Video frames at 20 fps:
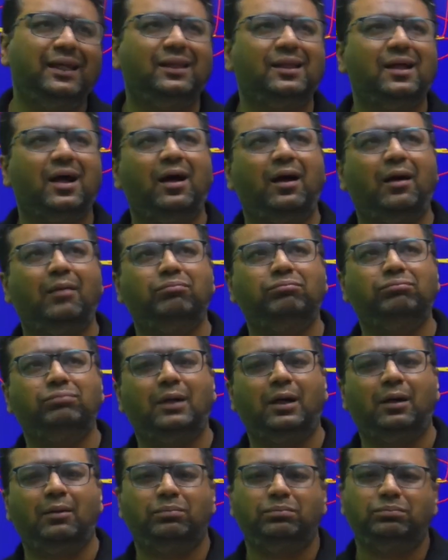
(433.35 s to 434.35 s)

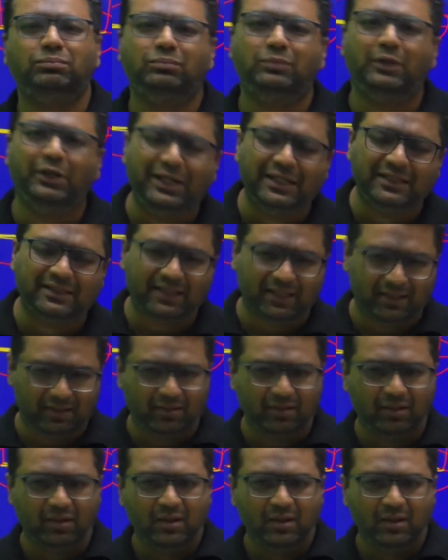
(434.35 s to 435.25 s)
the reason